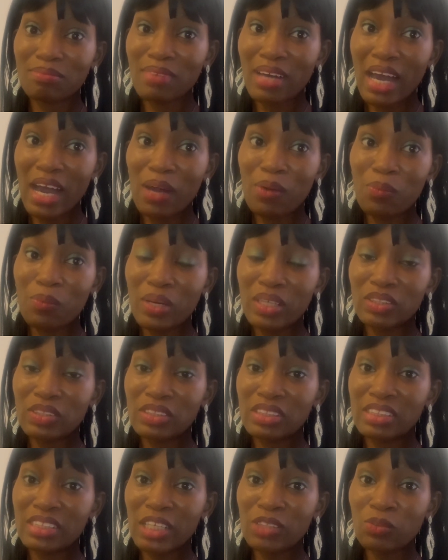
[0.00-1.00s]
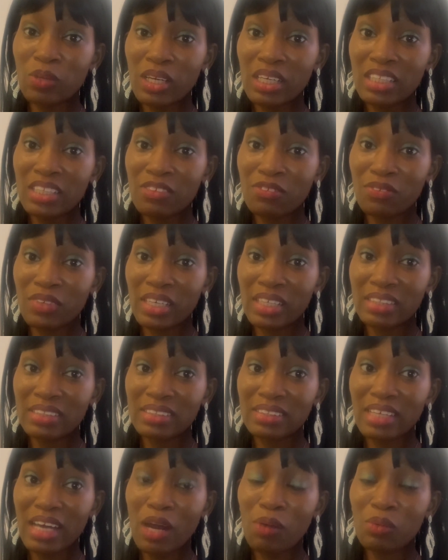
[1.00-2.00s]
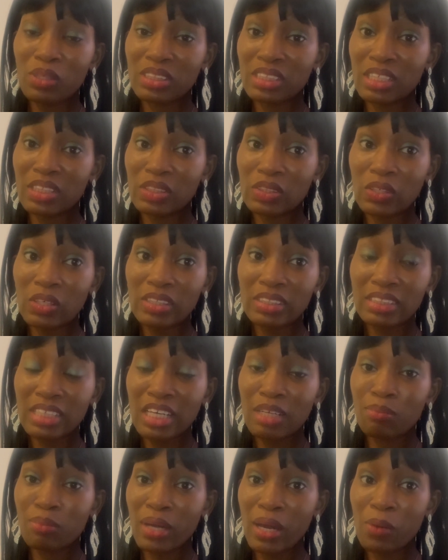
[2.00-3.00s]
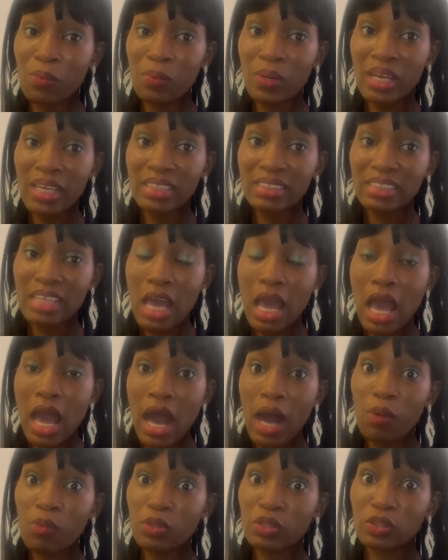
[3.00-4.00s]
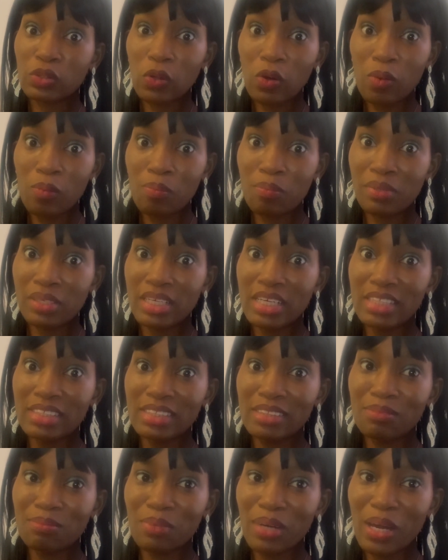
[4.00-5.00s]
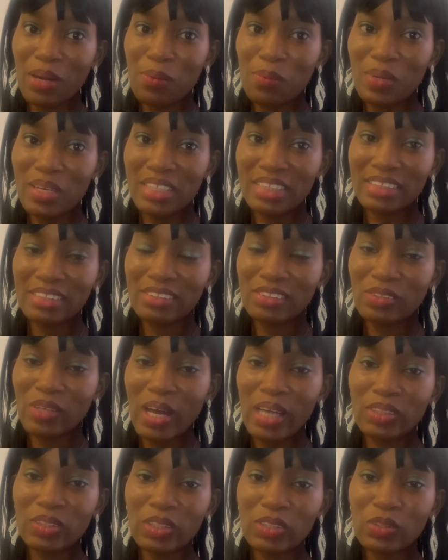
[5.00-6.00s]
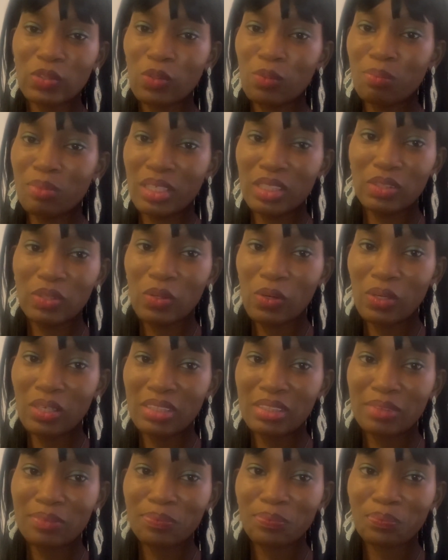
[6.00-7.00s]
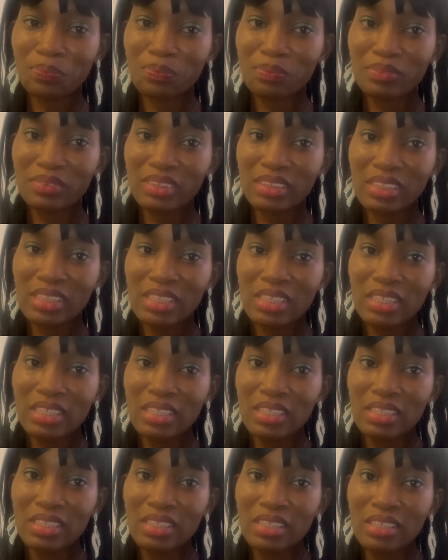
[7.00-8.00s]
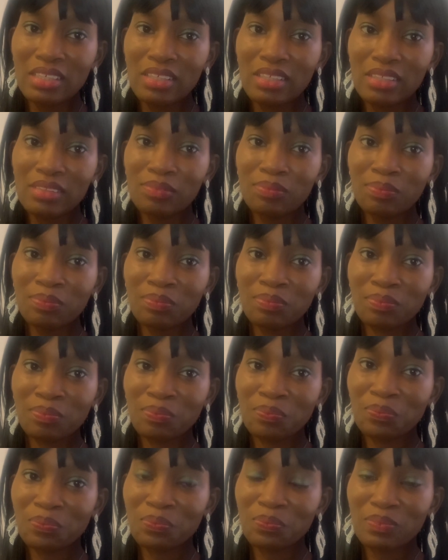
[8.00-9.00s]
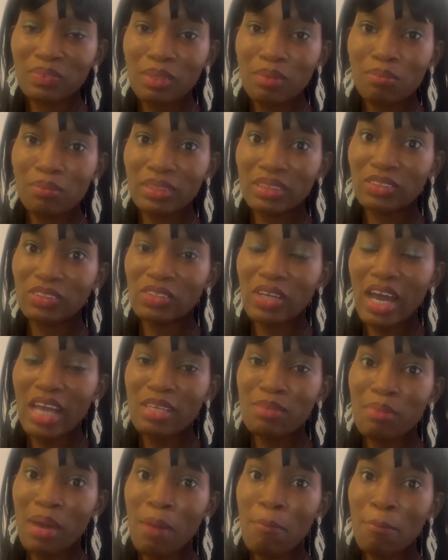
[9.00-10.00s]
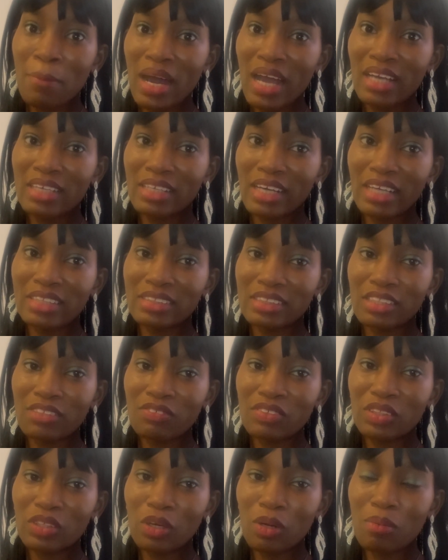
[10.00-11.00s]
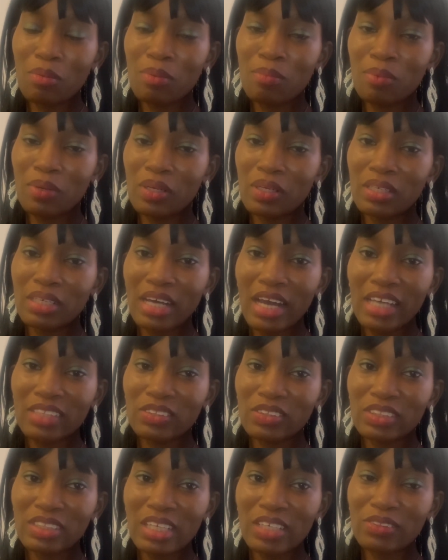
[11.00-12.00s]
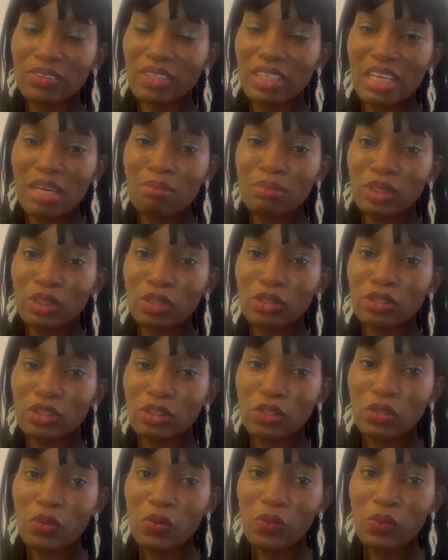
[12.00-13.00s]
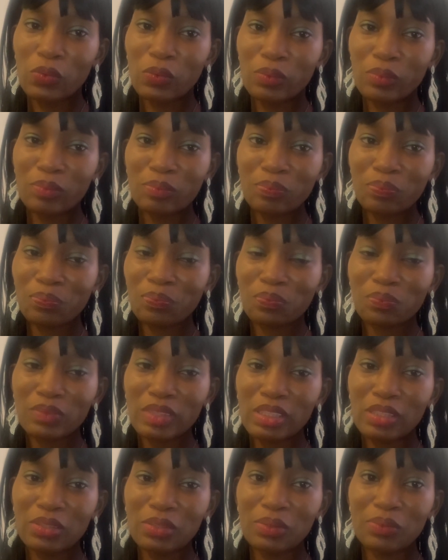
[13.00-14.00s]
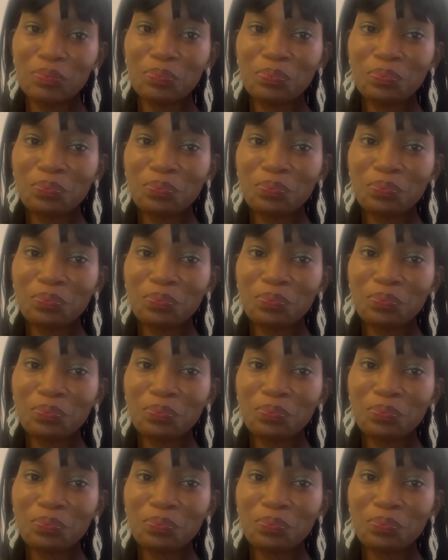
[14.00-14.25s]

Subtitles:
I went to the networking event. I was exhausted, but I went. I was complaining, but I went. You know, I just obeyed God. But no, in my mind, I had given up, but I just like, okay, let me just go, you know.